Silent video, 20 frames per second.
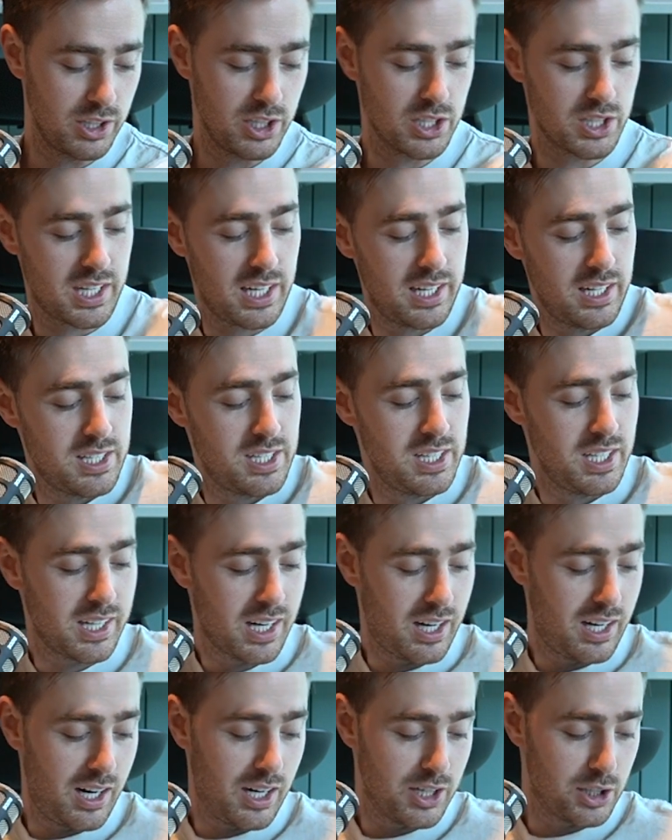can just get into your
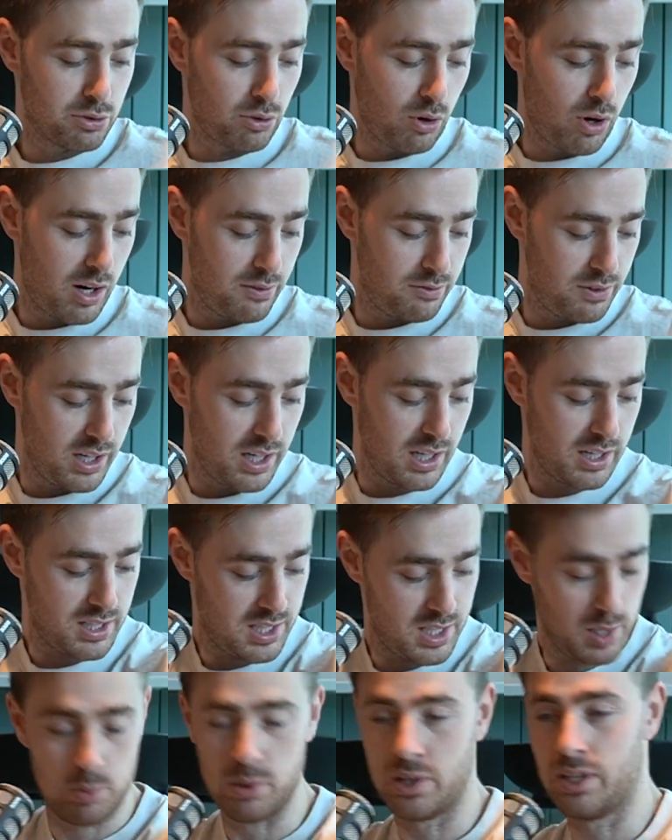car, drive there,
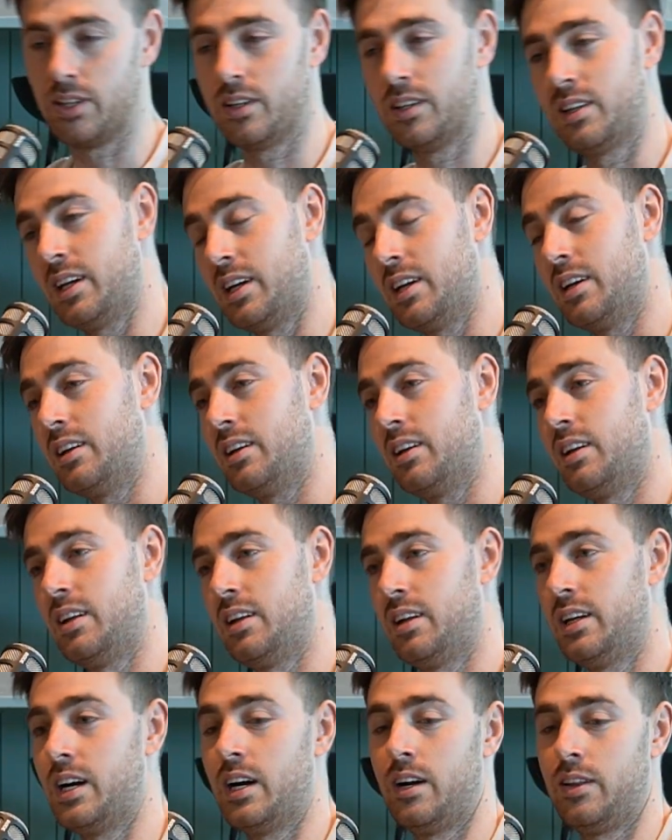zip in, then
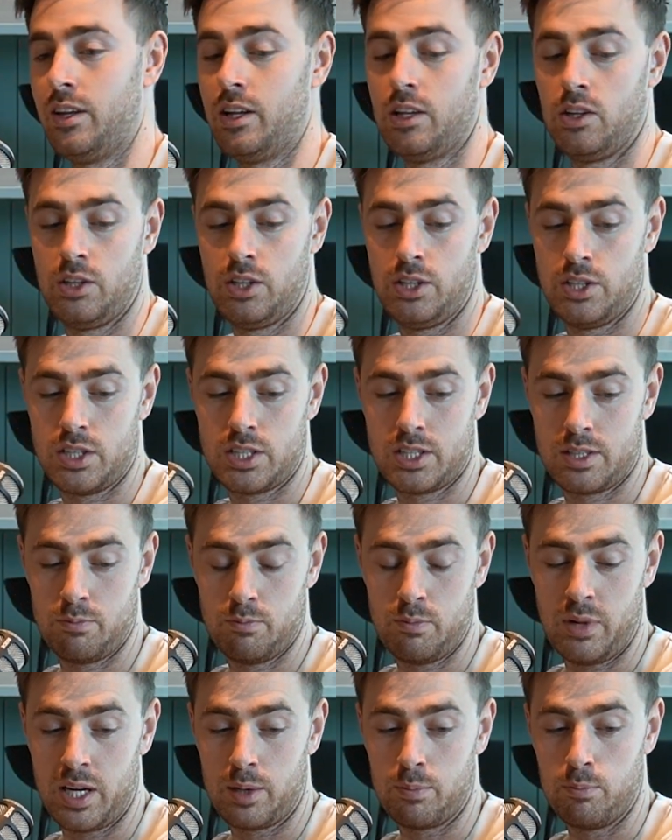you just
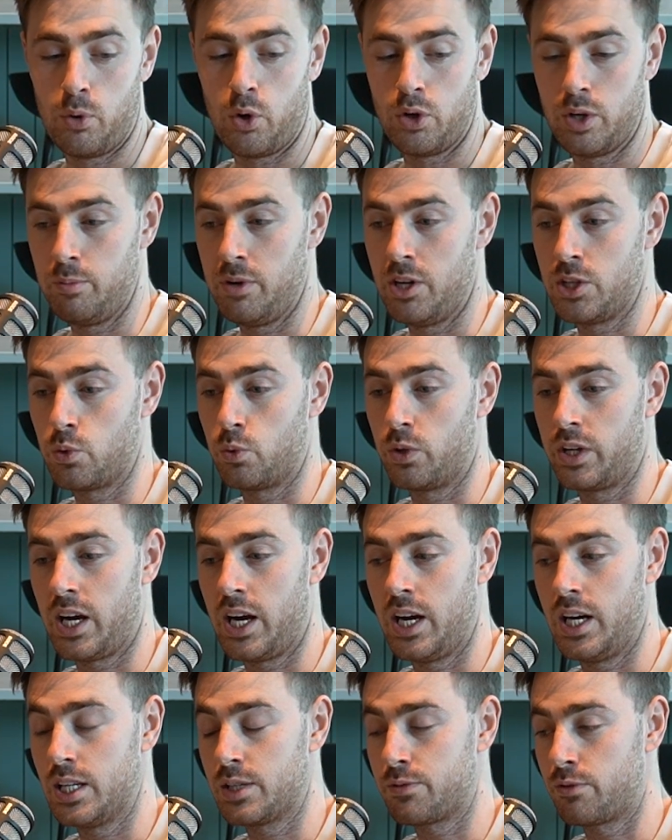make monumental
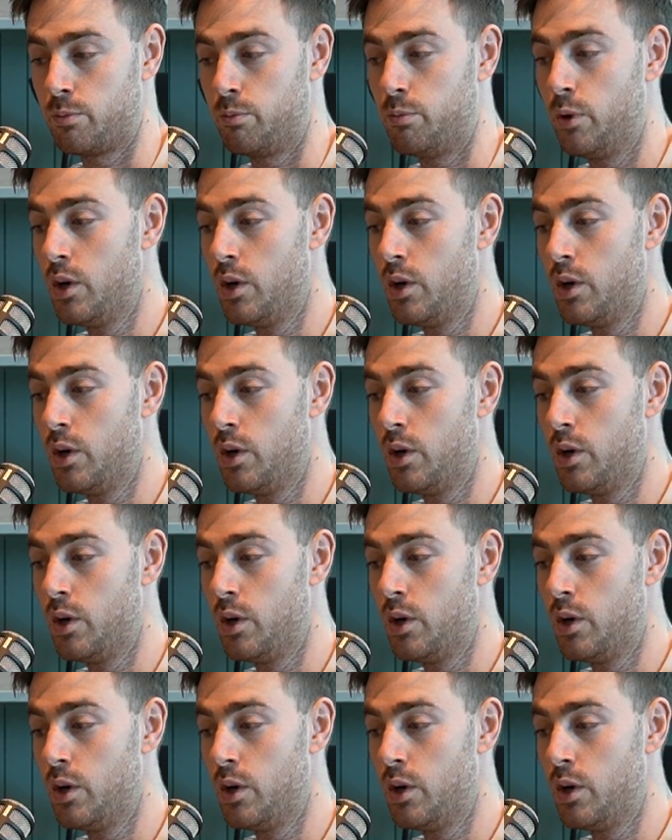gains from